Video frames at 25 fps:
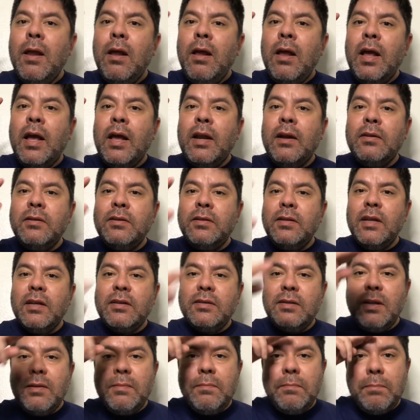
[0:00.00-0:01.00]
And until next
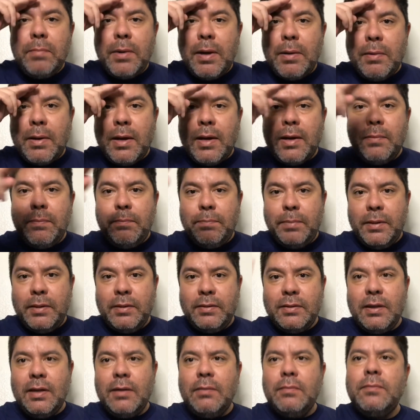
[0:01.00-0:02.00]
time, bye-bye.
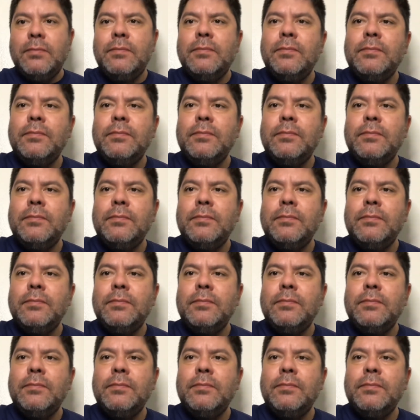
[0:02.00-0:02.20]
Peace out.